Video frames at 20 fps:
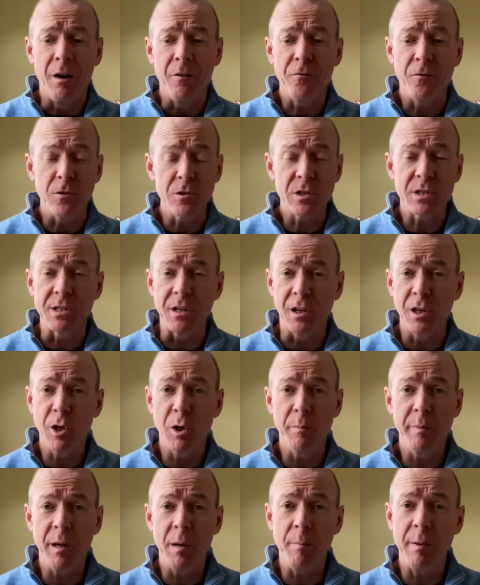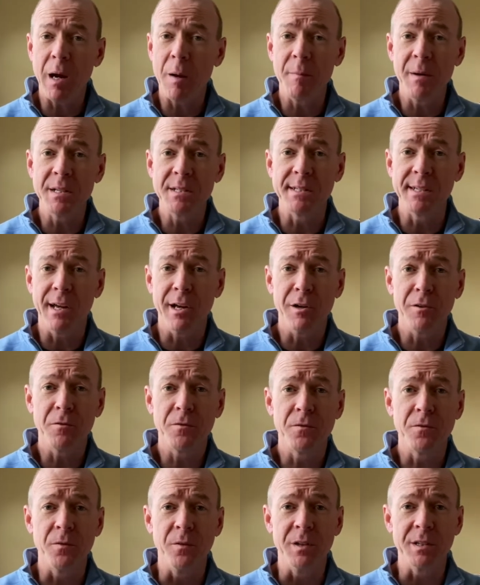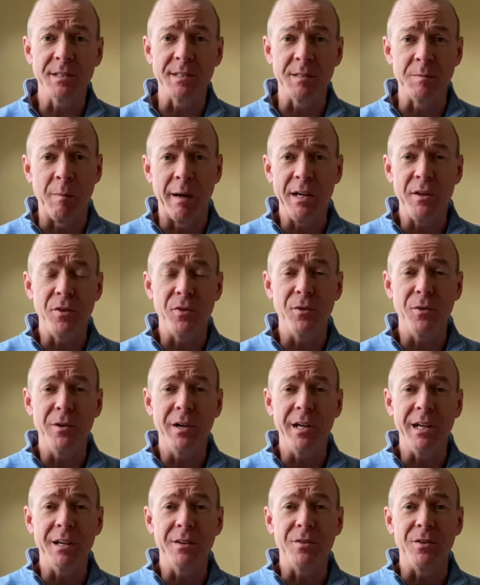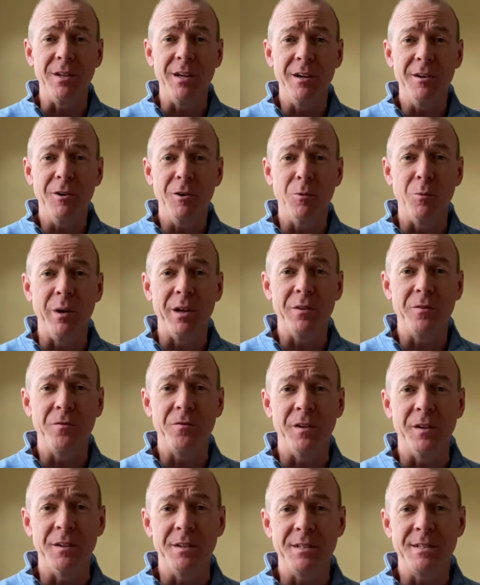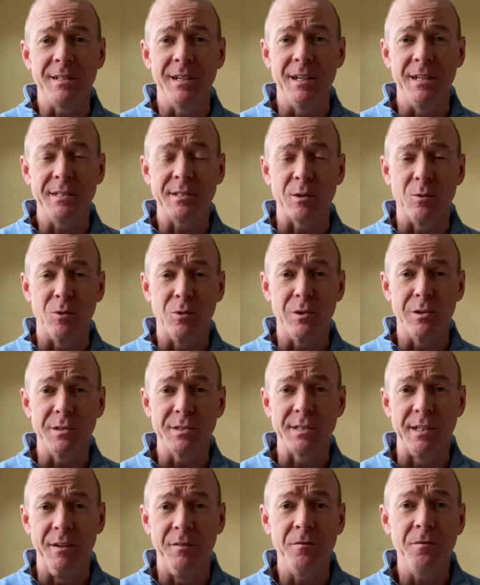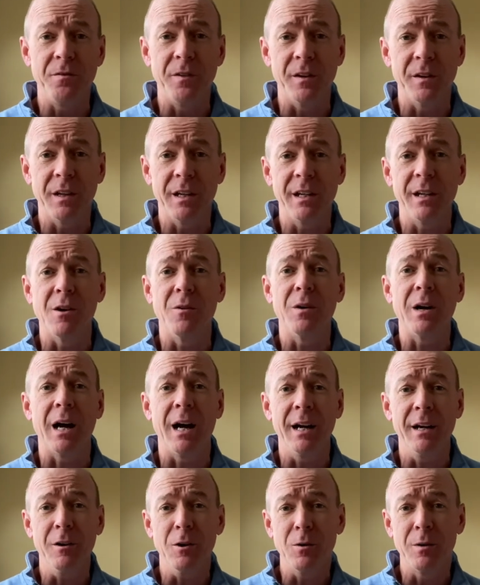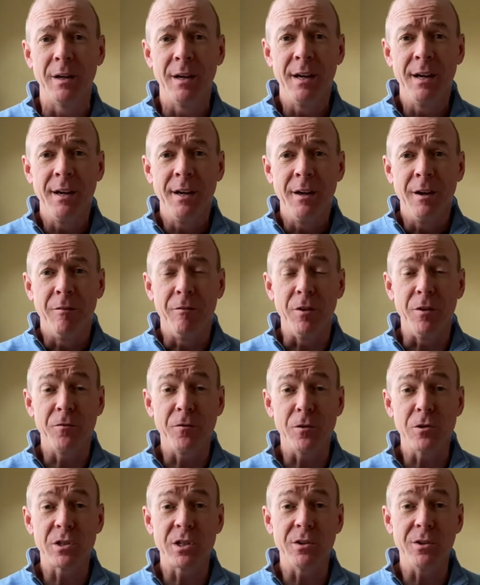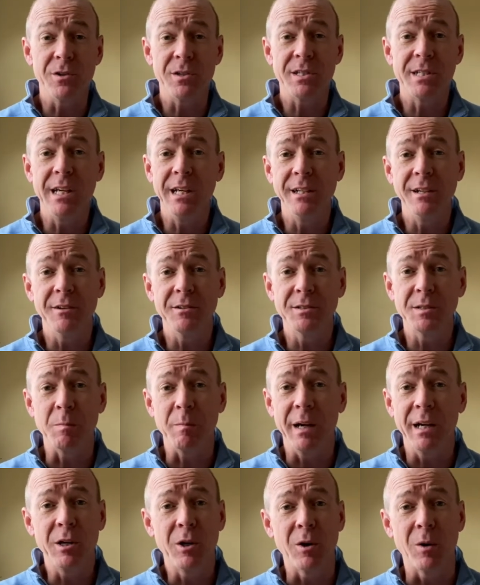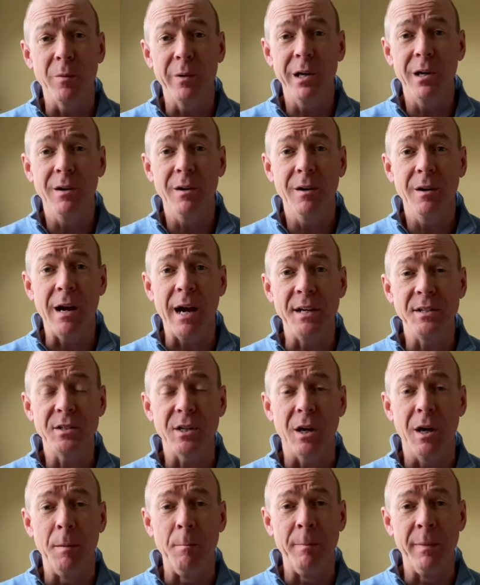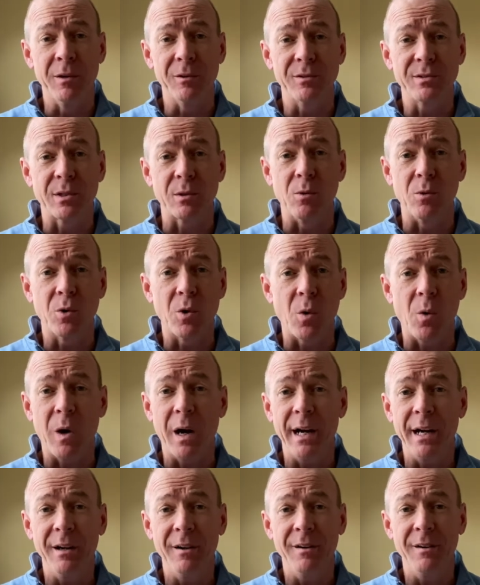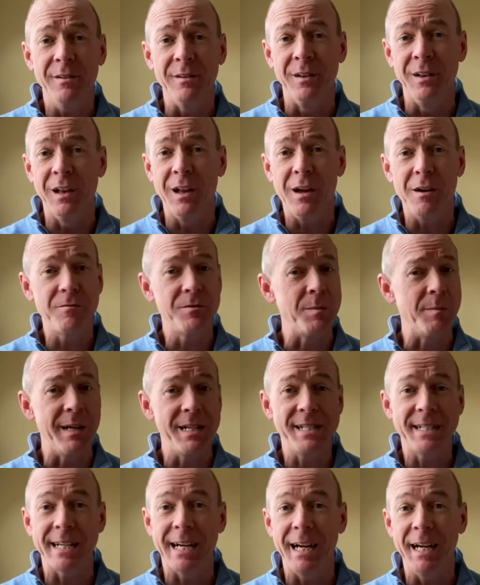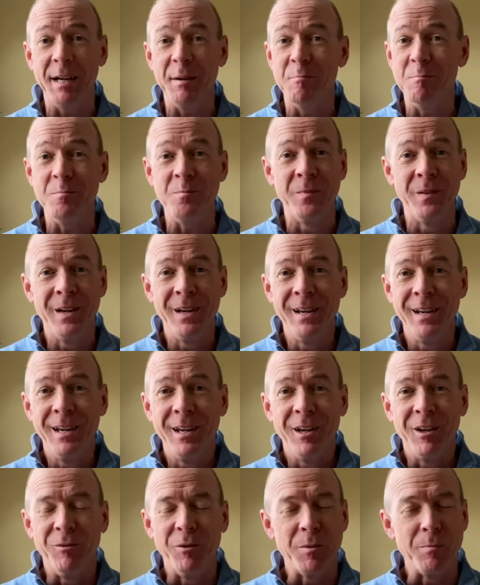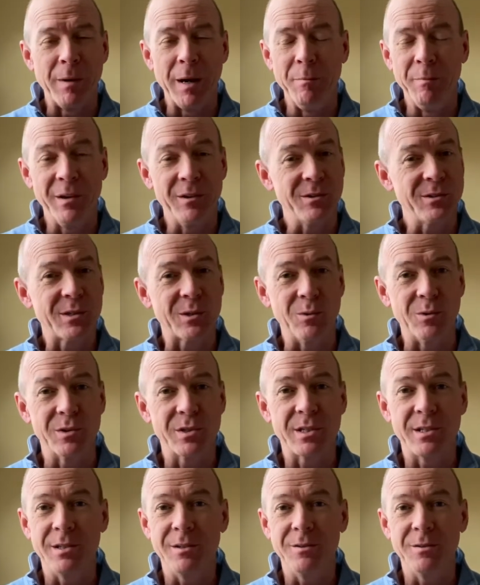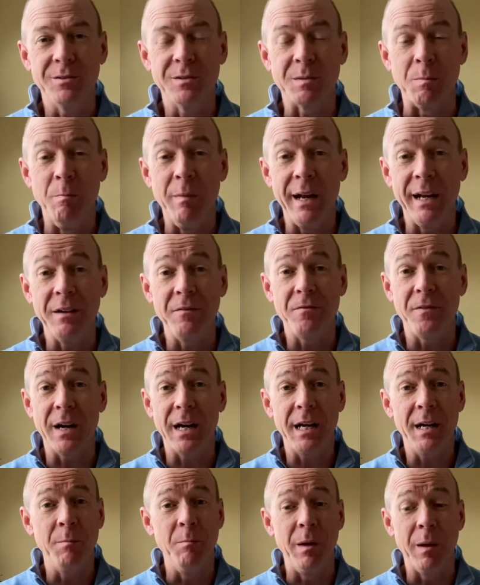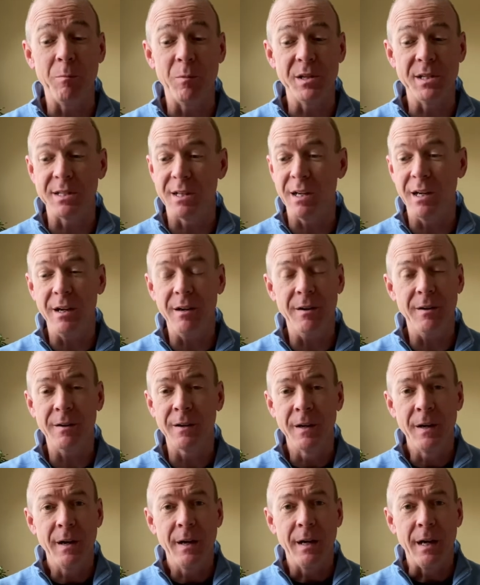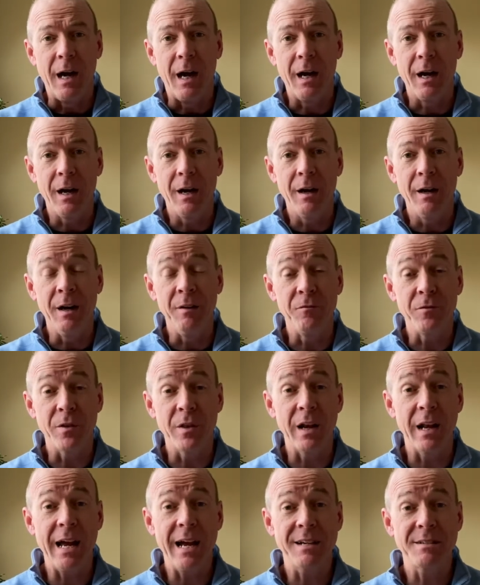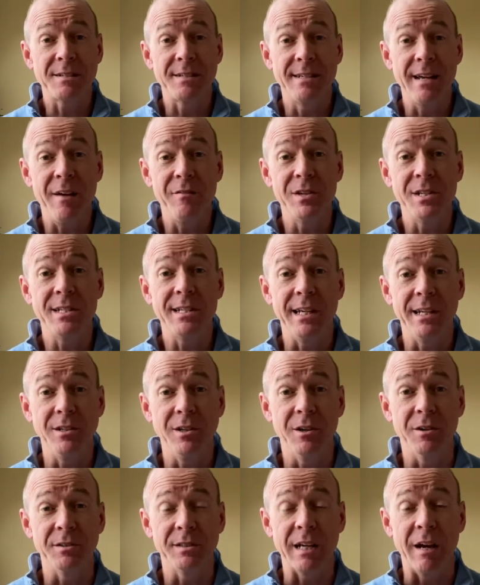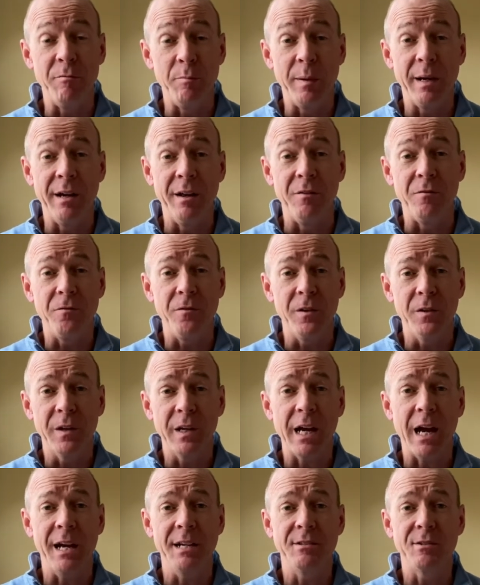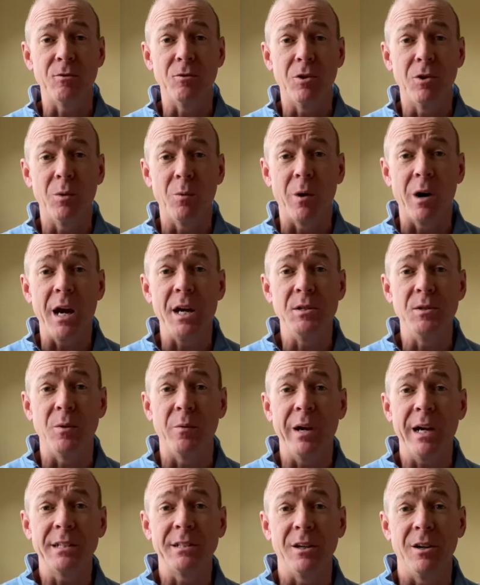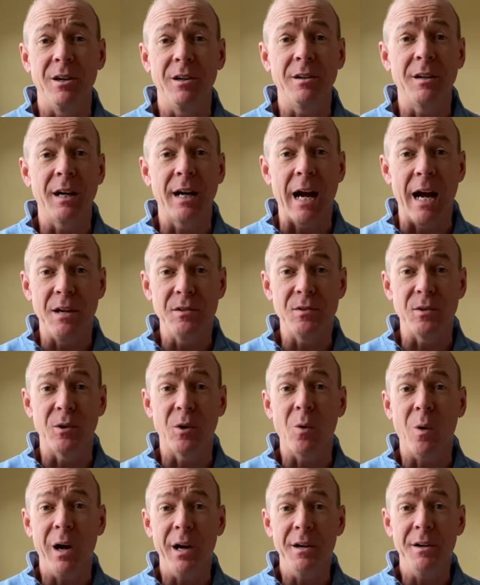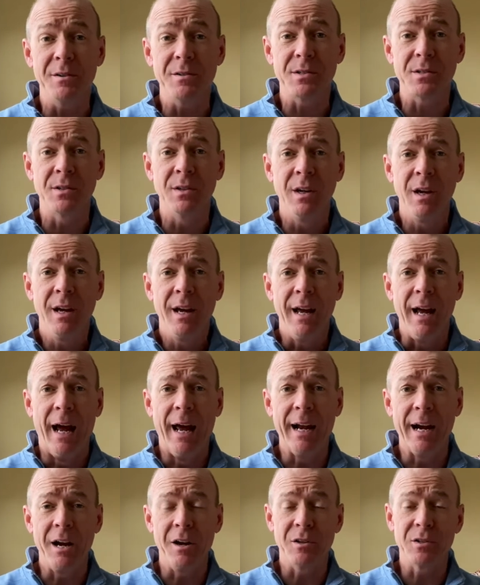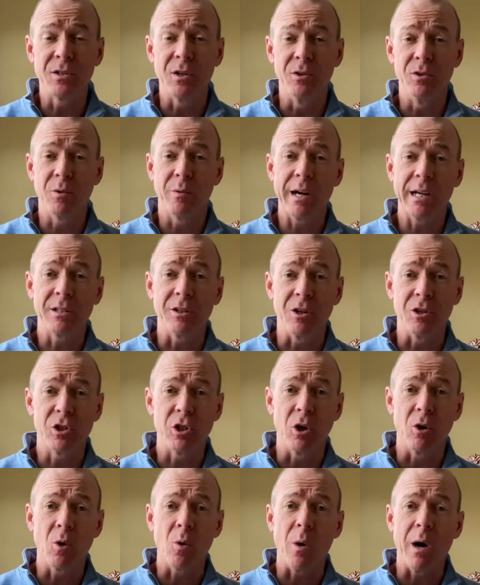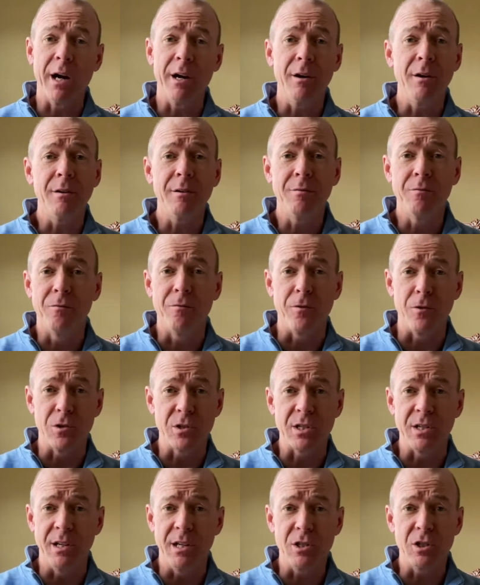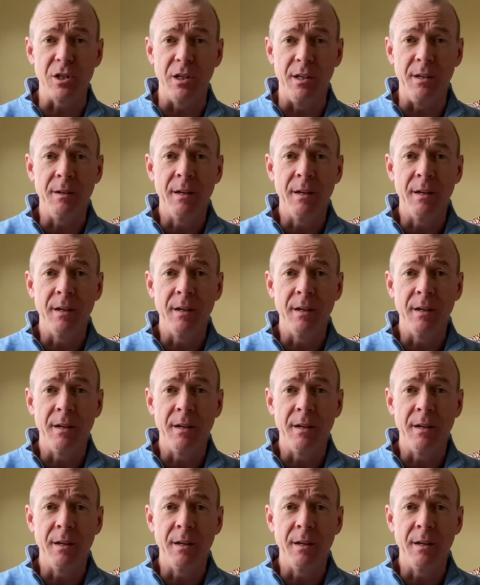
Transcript: First, a little bit about myself. This is my 30th year with Findlay City Schools in Findlay, Ohio. For the first 13 years of my career, I taught middle school choir, loved my time with my middle school students, many fond memories there. And for the last 17 years, I've been at Findlay High School, where I direct our concert choirs, and I also direct our show choir first edition.